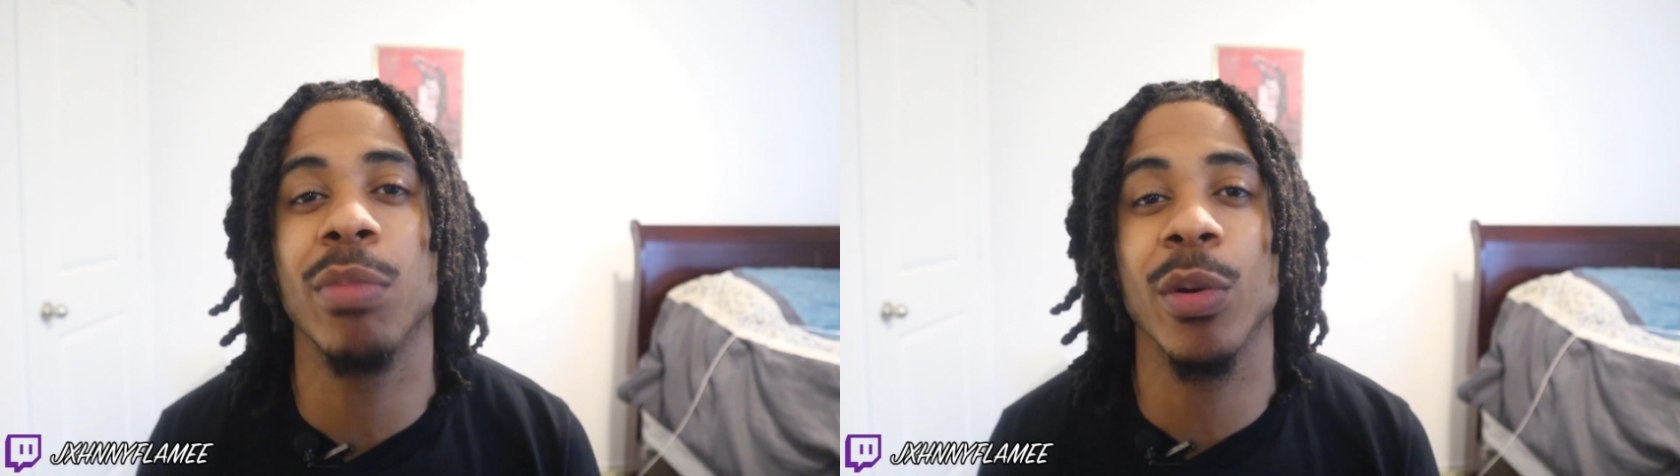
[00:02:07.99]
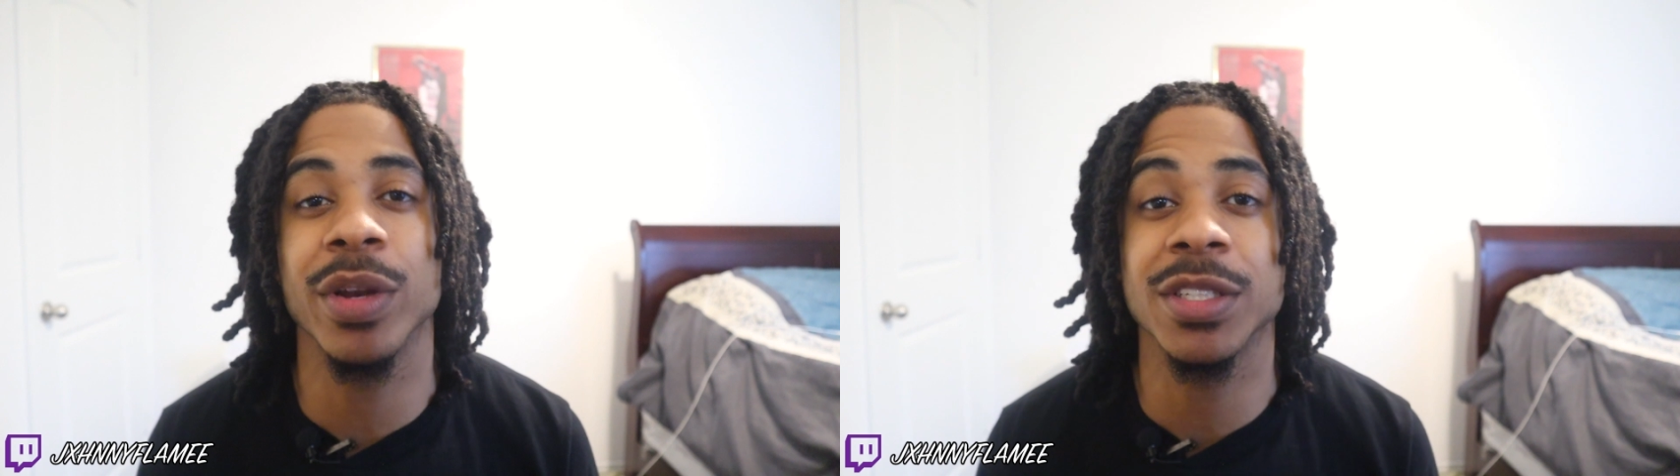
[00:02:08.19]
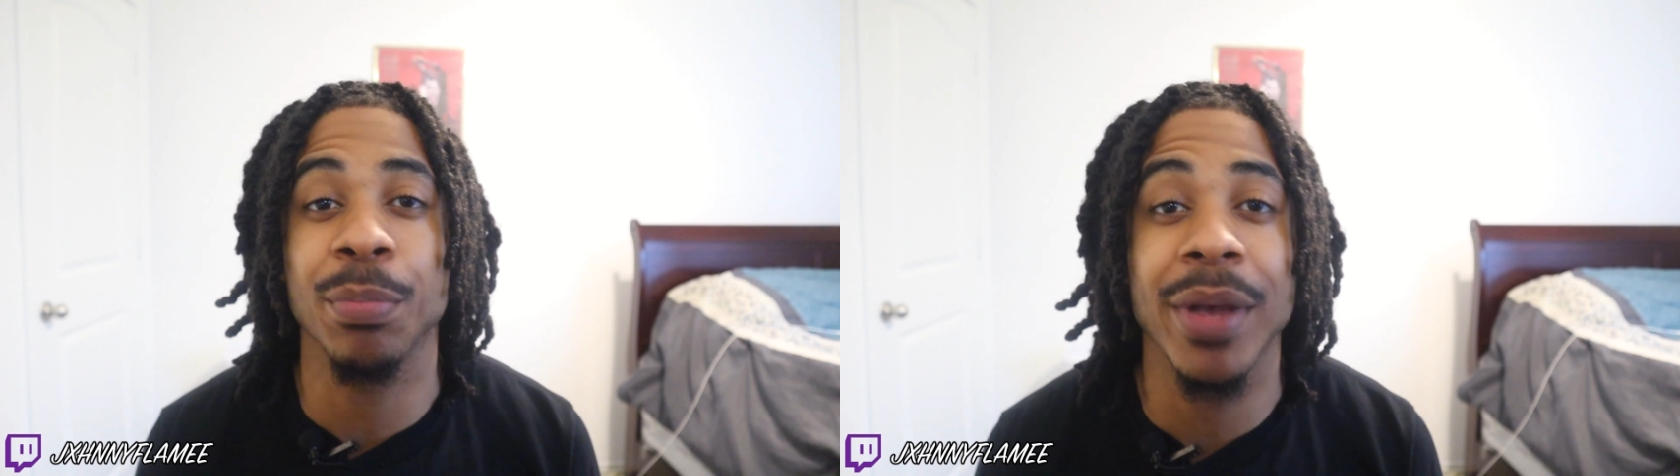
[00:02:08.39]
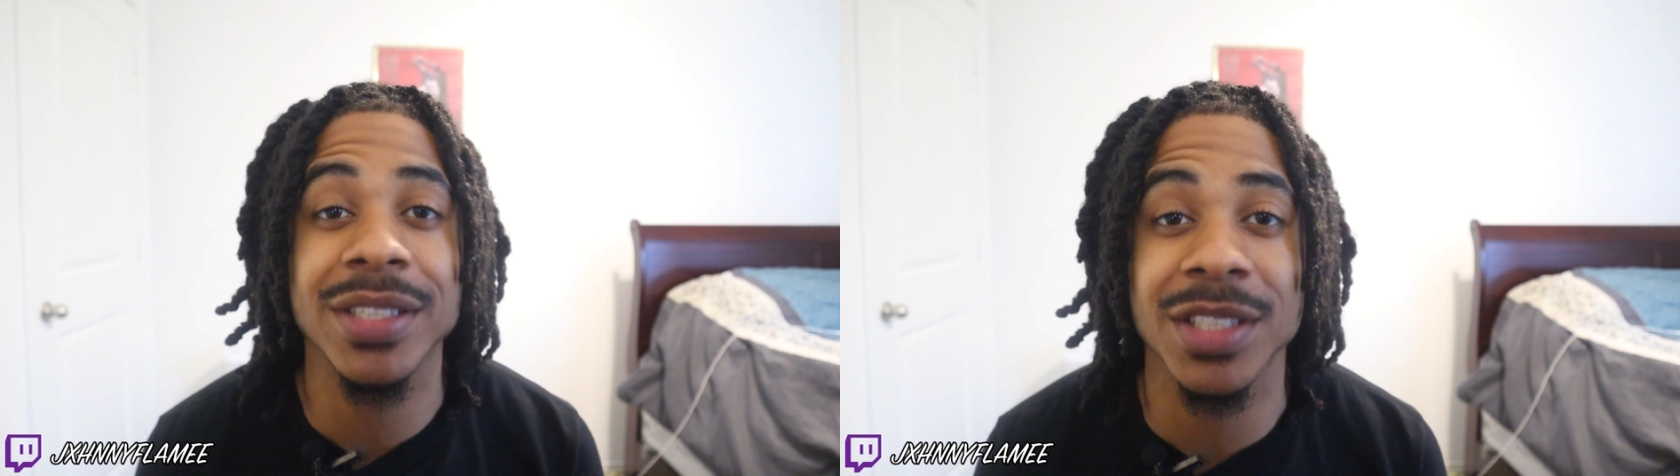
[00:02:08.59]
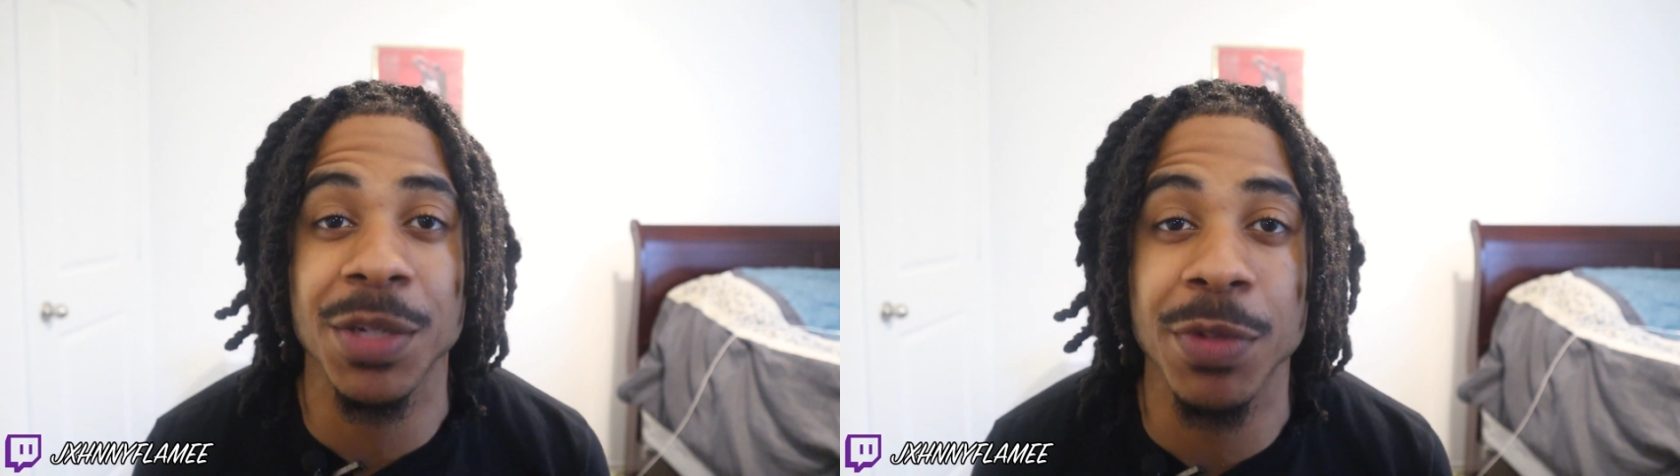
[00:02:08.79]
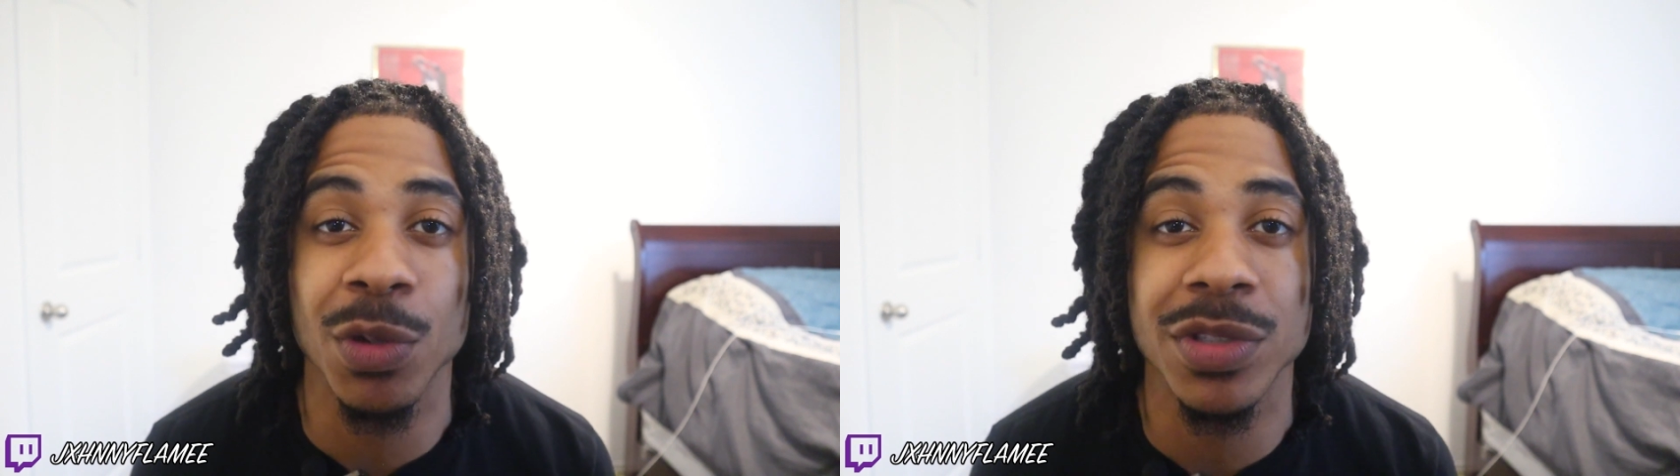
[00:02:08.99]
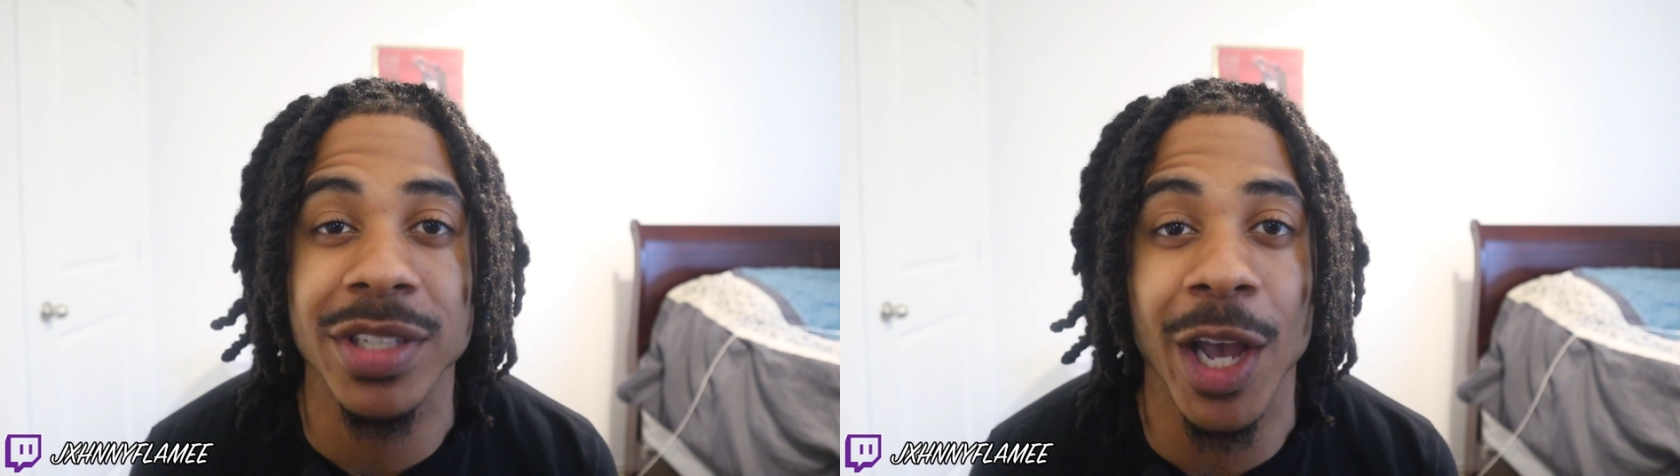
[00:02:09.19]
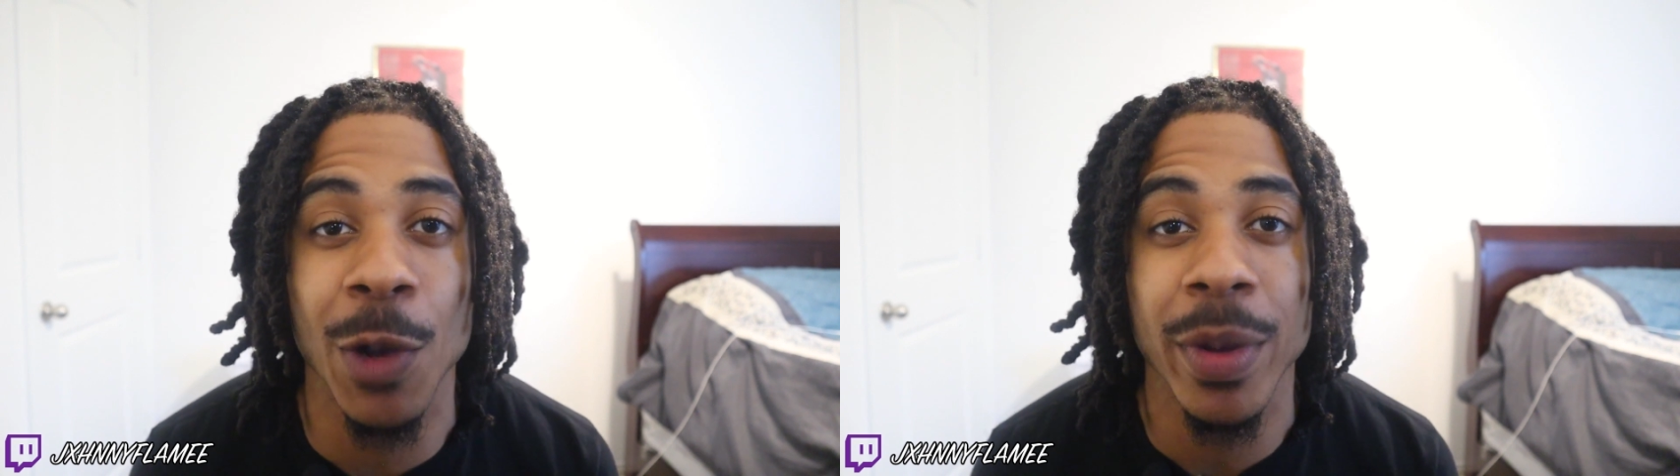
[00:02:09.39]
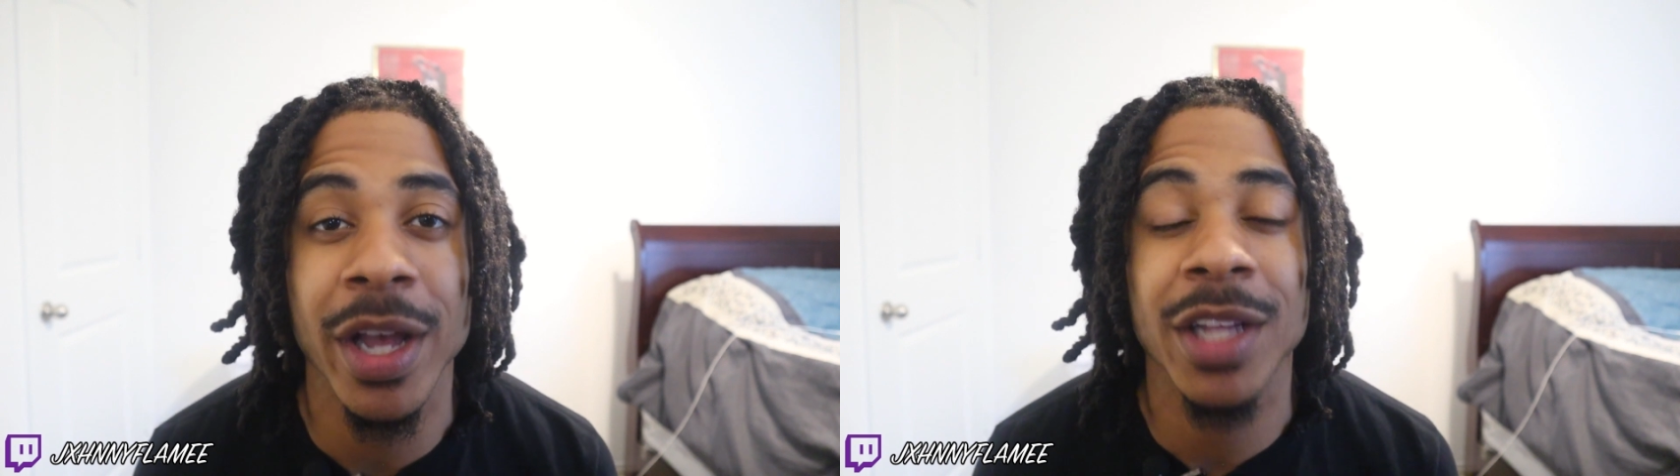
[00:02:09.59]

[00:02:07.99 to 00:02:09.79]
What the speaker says: bro, and it's messing up your scalp